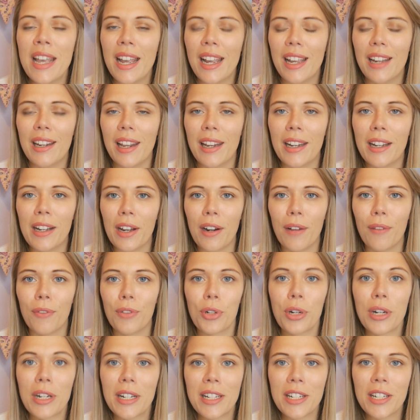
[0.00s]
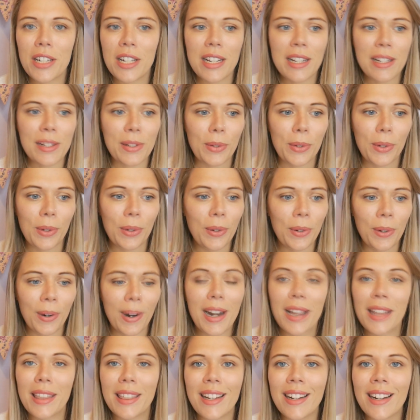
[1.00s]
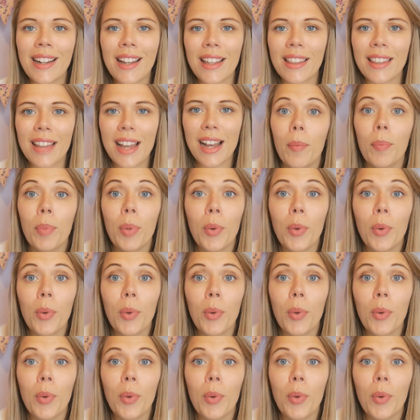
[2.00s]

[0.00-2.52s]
in any kind of trilogies or anything like that.